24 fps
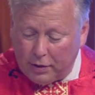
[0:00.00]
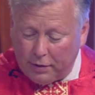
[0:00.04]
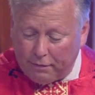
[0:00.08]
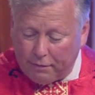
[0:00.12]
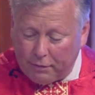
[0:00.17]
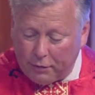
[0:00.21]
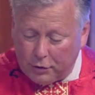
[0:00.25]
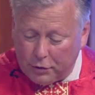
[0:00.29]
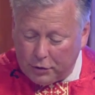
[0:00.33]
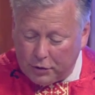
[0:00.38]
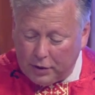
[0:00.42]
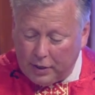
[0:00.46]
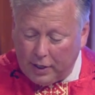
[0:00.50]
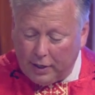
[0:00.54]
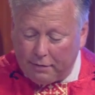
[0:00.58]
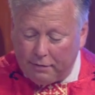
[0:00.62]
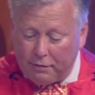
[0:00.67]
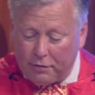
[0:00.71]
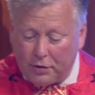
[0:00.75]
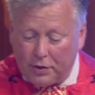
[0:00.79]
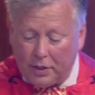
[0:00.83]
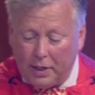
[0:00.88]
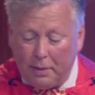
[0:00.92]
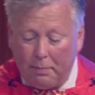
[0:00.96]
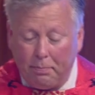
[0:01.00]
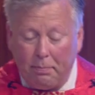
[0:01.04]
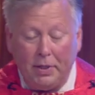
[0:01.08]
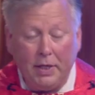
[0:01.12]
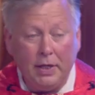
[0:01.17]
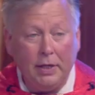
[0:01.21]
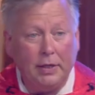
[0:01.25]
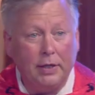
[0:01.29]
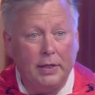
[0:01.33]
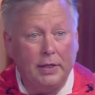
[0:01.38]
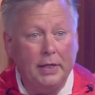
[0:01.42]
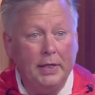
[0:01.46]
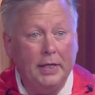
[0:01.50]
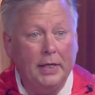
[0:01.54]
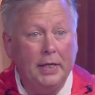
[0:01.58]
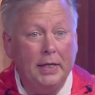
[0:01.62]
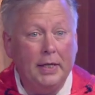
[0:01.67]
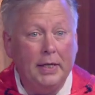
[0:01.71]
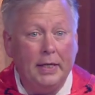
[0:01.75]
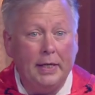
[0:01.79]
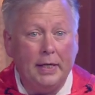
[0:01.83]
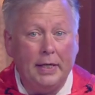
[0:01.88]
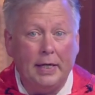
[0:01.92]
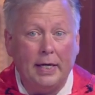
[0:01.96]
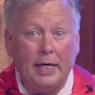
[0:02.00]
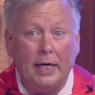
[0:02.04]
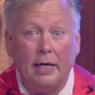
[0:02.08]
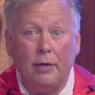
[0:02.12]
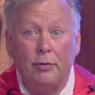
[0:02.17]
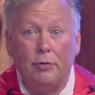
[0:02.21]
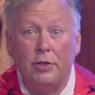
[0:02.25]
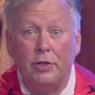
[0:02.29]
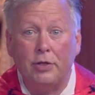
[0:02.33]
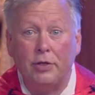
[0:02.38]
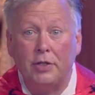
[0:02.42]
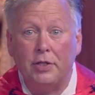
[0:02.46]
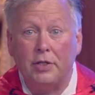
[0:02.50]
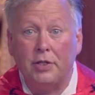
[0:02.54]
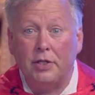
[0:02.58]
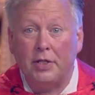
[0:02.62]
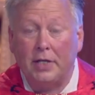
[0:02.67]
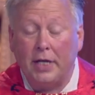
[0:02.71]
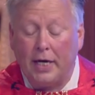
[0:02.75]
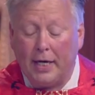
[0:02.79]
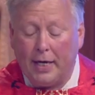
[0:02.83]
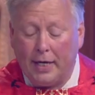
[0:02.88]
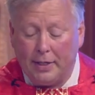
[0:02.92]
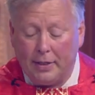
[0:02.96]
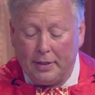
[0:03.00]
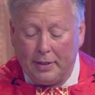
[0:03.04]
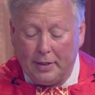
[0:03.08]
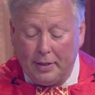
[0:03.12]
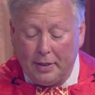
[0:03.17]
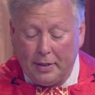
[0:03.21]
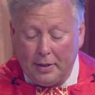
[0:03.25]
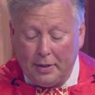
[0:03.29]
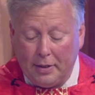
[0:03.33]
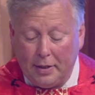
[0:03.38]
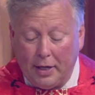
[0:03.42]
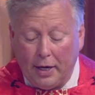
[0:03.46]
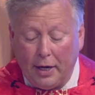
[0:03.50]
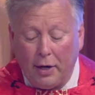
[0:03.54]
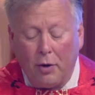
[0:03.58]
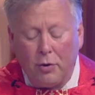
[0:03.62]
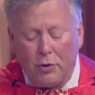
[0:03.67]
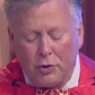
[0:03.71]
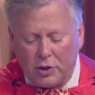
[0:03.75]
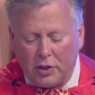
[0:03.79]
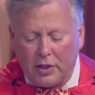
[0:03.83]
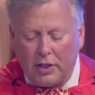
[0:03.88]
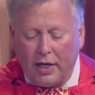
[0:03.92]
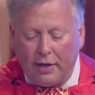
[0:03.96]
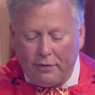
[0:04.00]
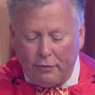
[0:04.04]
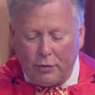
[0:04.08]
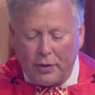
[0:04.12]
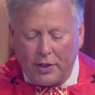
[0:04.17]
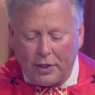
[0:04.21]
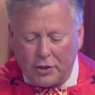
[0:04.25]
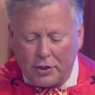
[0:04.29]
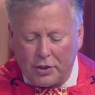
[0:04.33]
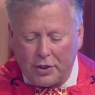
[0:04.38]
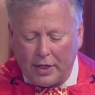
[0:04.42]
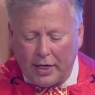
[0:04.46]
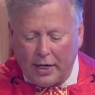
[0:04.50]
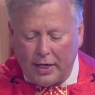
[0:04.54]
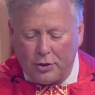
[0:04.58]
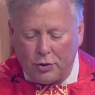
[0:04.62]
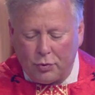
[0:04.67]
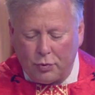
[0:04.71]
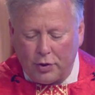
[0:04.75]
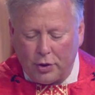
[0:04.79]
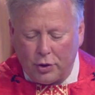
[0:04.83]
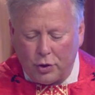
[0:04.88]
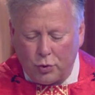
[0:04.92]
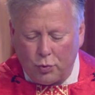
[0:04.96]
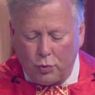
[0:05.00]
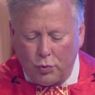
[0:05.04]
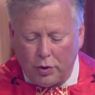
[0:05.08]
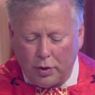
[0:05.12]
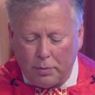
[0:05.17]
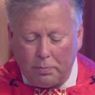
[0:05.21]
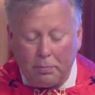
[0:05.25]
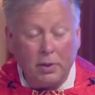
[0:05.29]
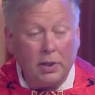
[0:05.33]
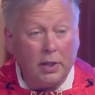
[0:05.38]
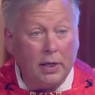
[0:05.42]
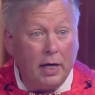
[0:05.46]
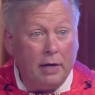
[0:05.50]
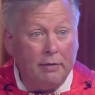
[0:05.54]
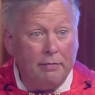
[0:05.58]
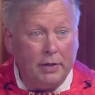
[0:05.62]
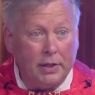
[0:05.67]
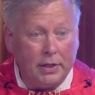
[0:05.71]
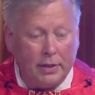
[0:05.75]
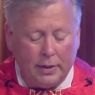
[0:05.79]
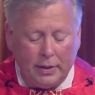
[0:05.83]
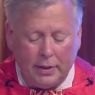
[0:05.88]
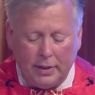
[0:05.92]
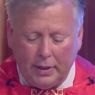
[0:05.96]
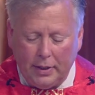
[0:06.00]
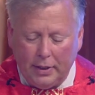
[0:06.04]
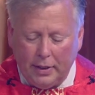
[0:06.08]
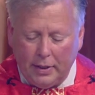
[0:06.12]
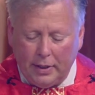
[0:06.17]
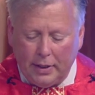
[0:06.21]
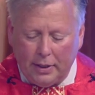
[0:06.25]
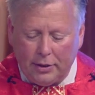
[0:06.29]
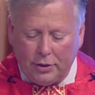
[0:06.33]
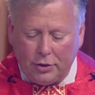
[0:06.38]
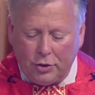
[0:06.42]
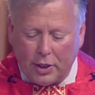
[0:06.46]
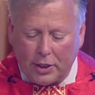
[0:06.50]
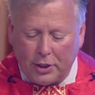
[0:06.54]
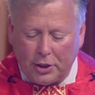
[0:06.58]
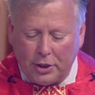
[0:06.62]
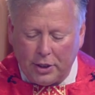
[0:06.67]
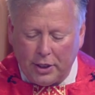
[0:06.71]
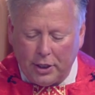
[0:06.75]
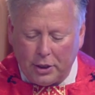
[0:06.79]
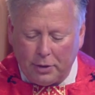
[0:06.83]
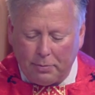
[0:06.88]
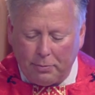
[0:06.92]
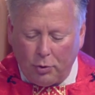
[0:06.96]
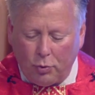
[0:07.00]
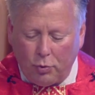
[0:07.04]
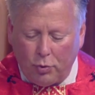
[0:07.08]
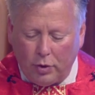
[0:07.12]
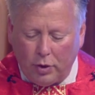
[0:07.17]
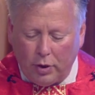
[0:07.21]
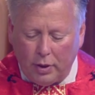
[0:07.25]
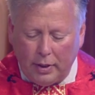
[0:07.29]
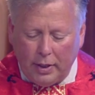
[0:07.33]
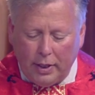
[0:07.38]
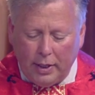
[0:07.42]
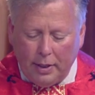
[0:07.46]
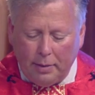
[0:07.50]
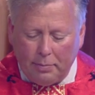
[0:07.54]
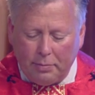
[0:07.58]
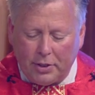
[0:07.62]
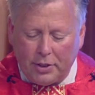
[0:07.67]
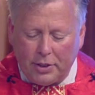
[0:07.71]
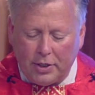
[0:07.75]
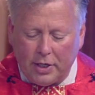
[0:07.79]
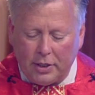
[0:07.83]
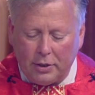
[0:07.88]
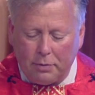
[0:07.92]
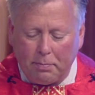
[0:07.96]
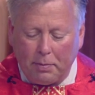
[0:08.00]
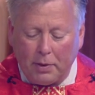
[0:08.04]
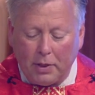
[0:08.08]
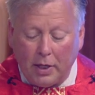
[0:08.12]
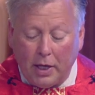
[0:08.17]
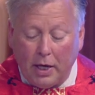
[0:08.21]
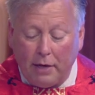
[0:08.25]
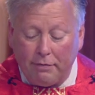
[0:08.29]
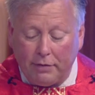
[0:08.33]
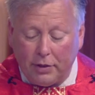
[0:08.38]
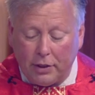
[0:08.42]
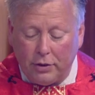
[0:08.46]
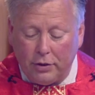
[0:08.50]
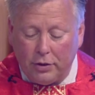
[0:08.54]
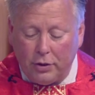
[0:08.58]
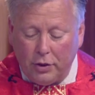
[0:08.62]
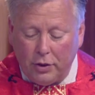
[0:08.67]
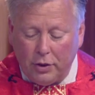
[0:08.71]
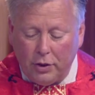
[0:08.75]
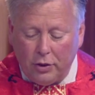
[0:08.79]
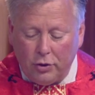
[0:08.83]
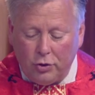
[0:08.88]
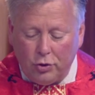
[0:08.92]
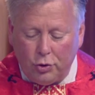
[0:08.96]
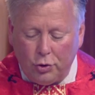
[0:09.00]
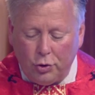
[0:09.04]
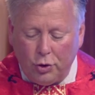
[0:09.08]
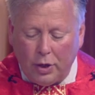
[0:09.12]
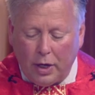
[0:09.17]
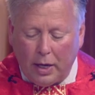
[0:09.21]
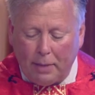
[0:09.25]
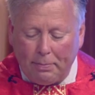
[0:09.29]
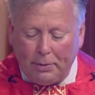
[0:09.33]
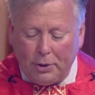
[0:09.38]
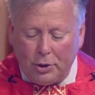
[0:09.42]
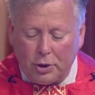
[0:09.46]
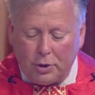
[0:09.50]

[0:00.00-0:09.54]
first letter of St. Peter. And how does it start? I always love when it starts with this word, beloved. It's such an intimate word. But it says, beloved, do not be